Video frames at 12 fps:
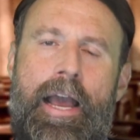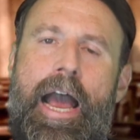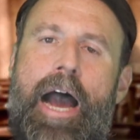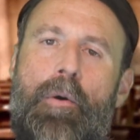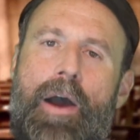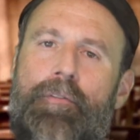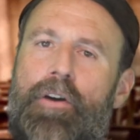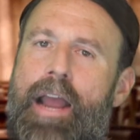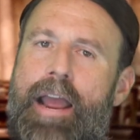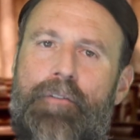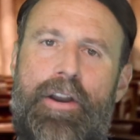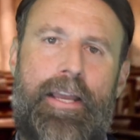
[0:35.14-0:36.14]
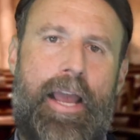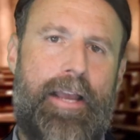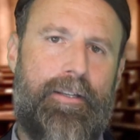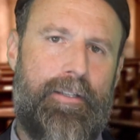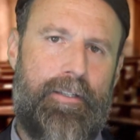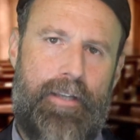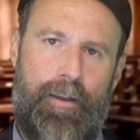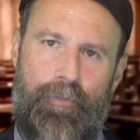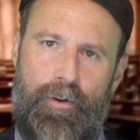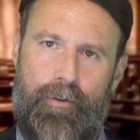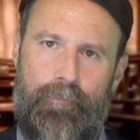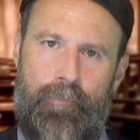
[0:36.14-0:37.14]
However, every case is
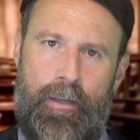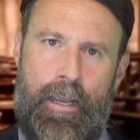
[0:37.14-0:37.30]
different,